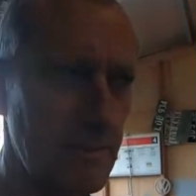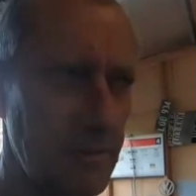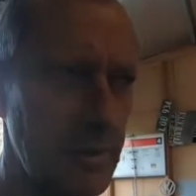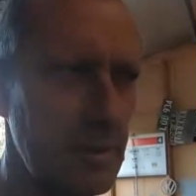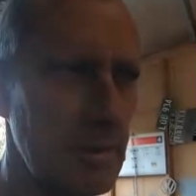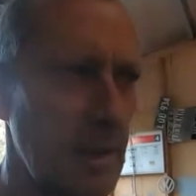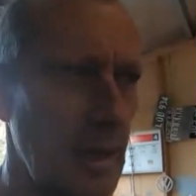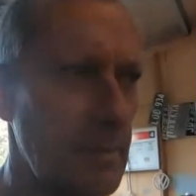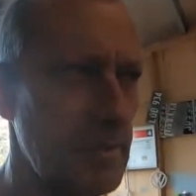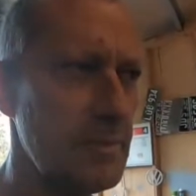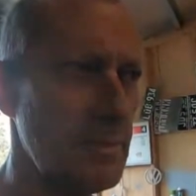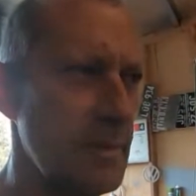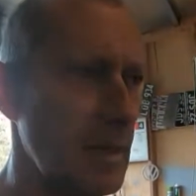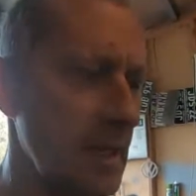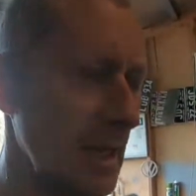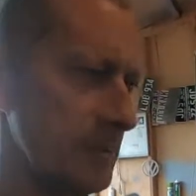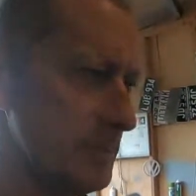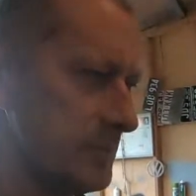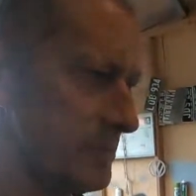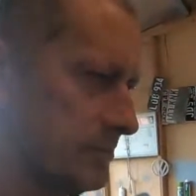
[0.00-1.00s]
a few
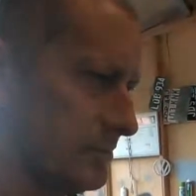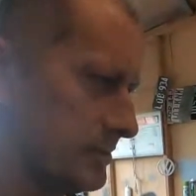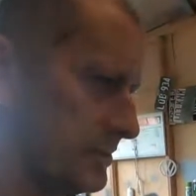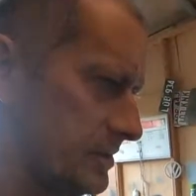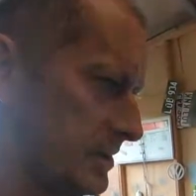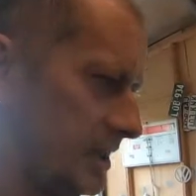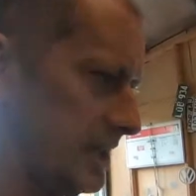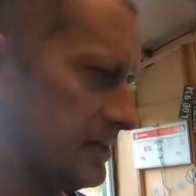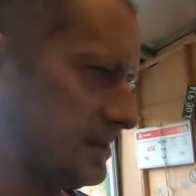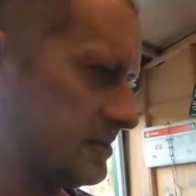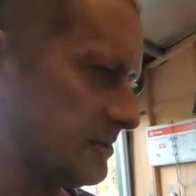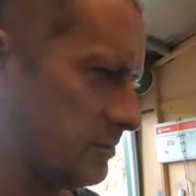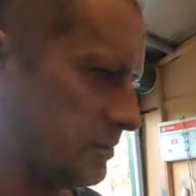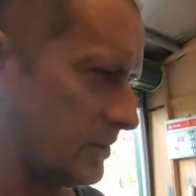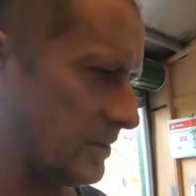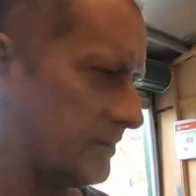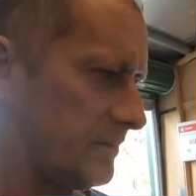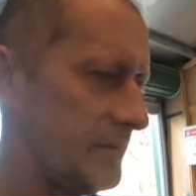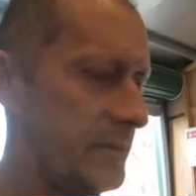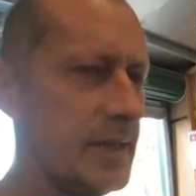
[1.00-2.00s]
upsets,
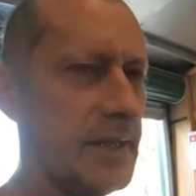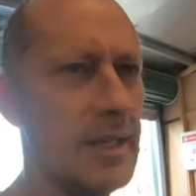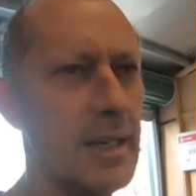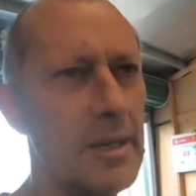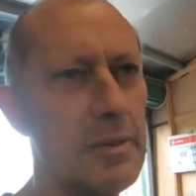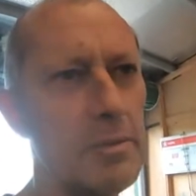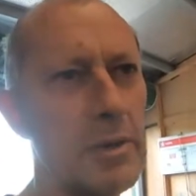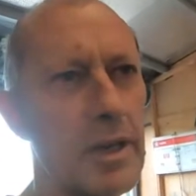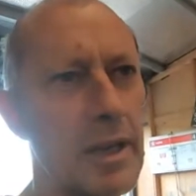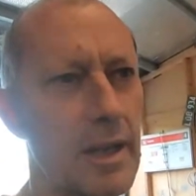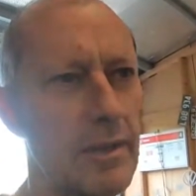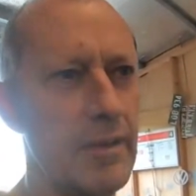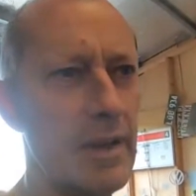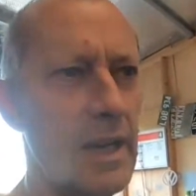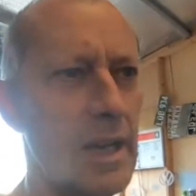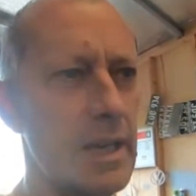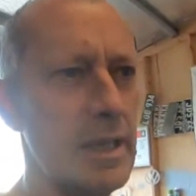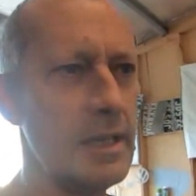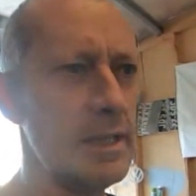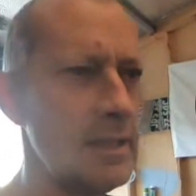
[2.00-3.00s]
but you know,
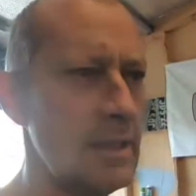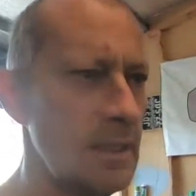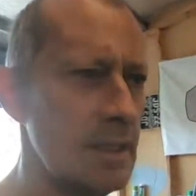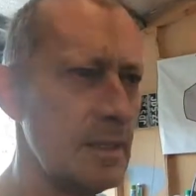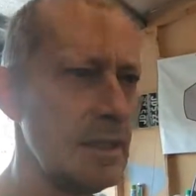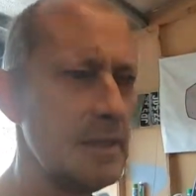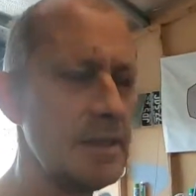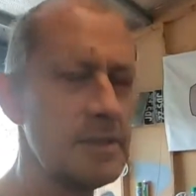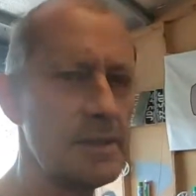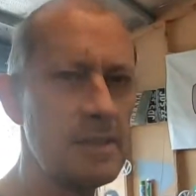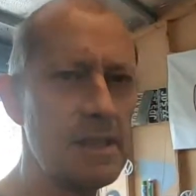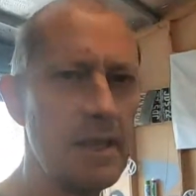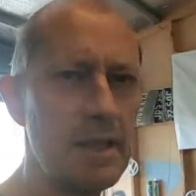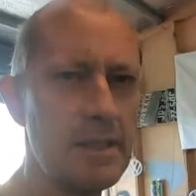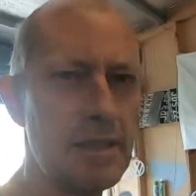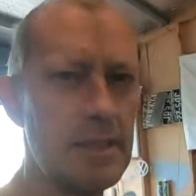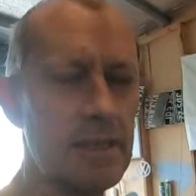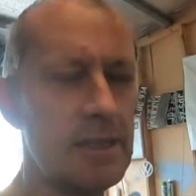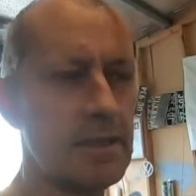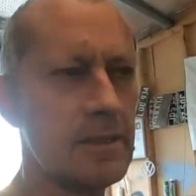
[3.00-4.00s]
whatever. It's
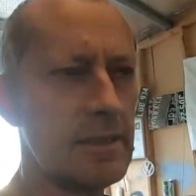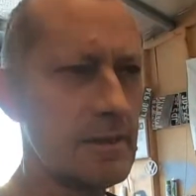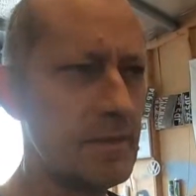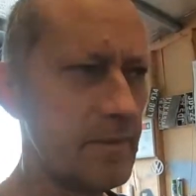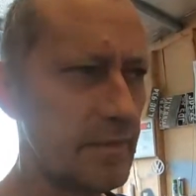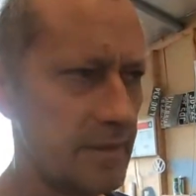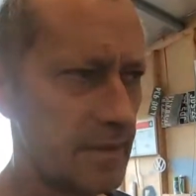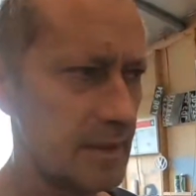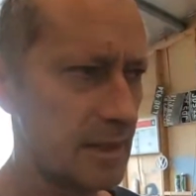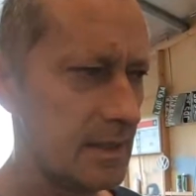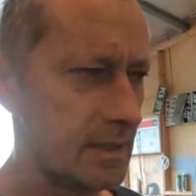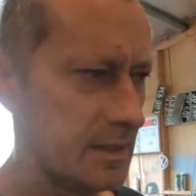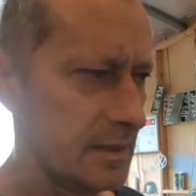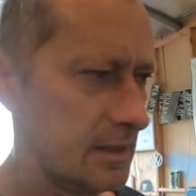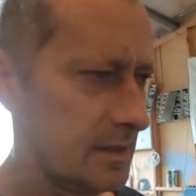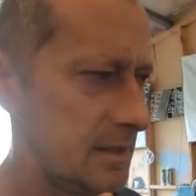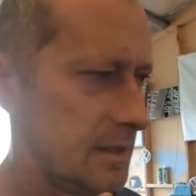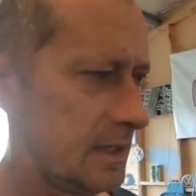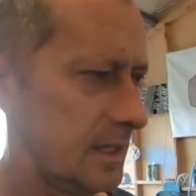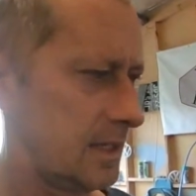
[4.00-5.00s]
only
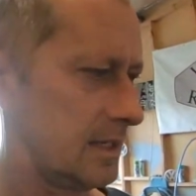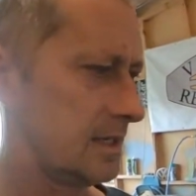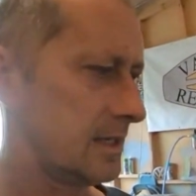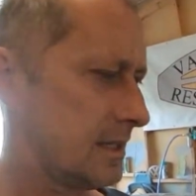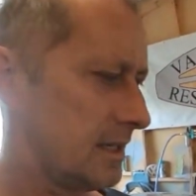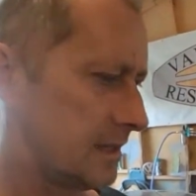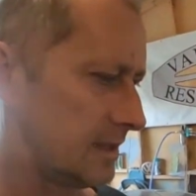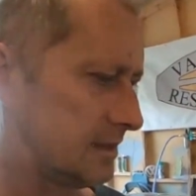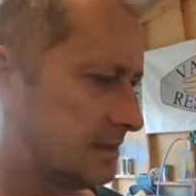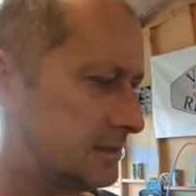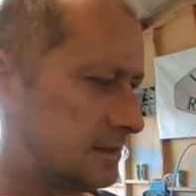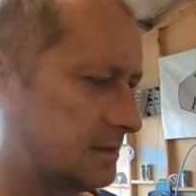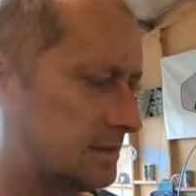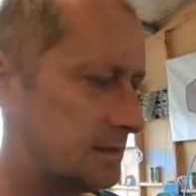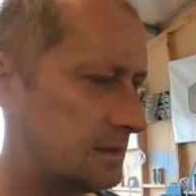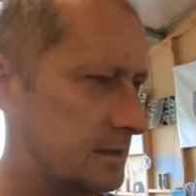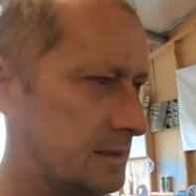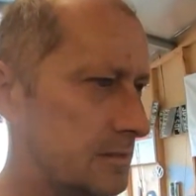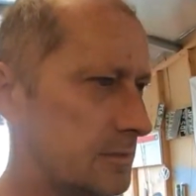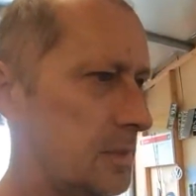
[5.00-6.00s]
hair colour,
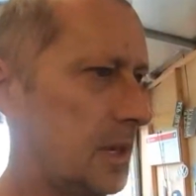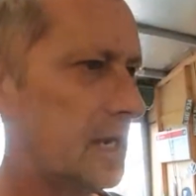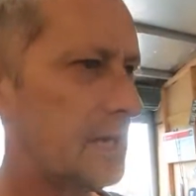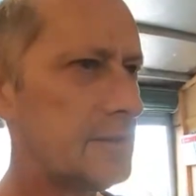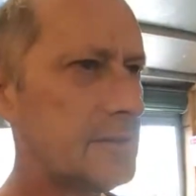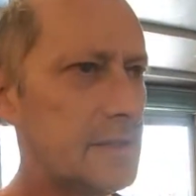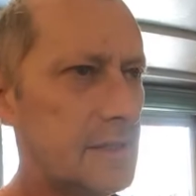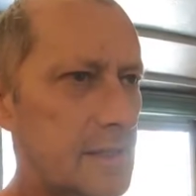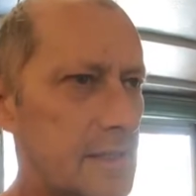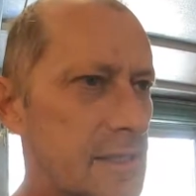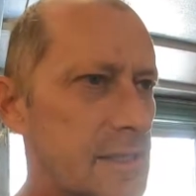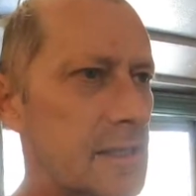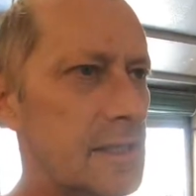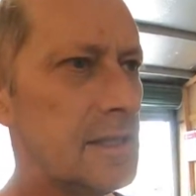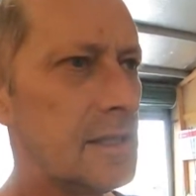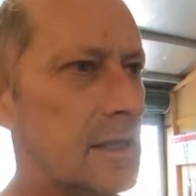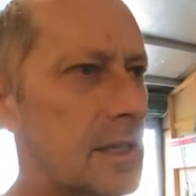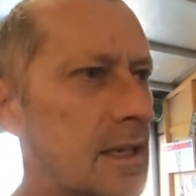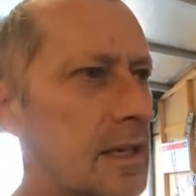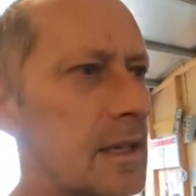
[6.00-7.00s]
poutiness.
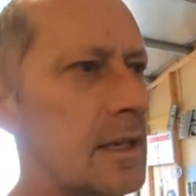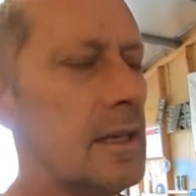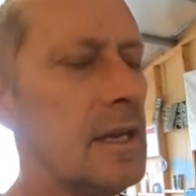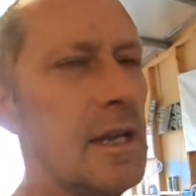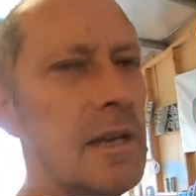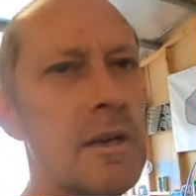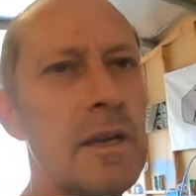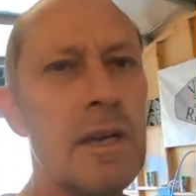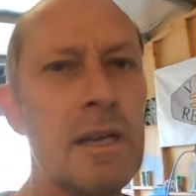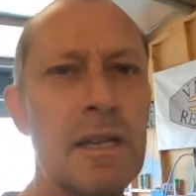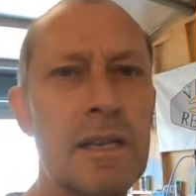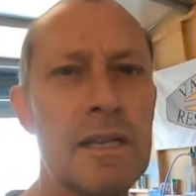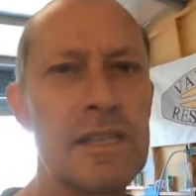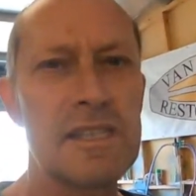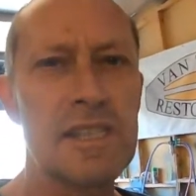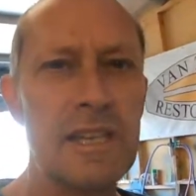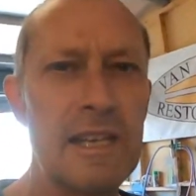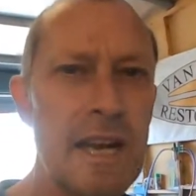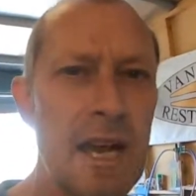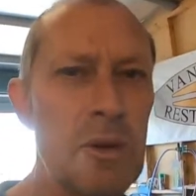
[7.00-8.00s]

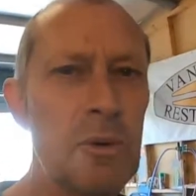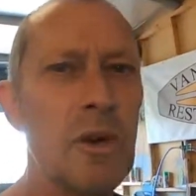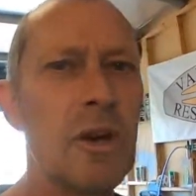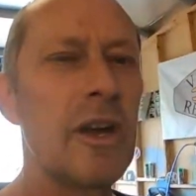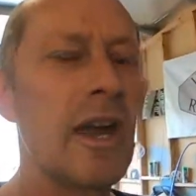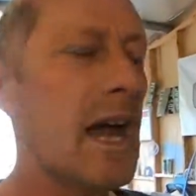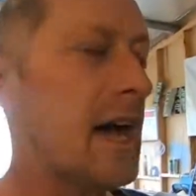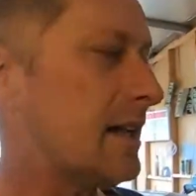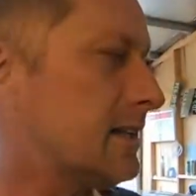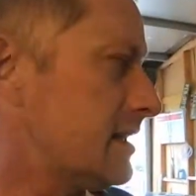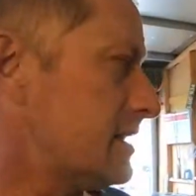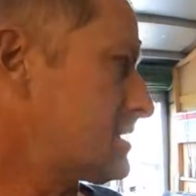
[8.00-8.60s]
Casino Royale,